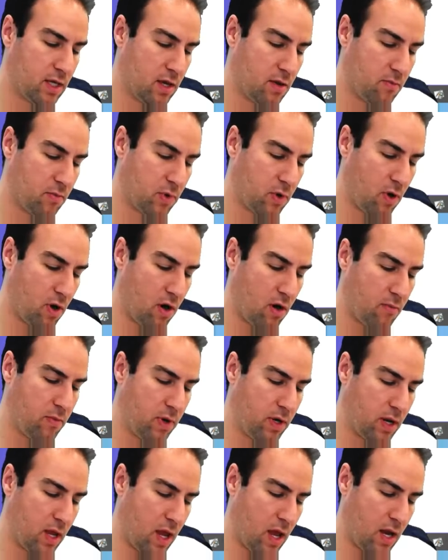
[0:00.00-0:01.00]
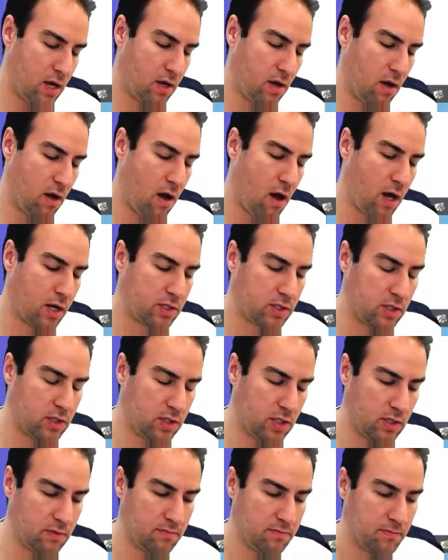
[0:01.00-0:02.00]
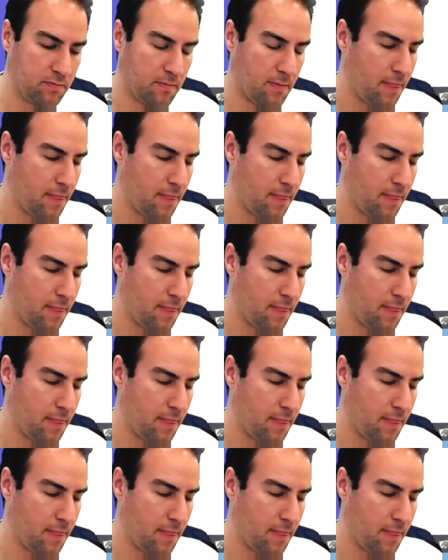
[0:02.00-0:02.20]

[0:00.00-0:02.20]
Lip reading: carbon, and oxygen.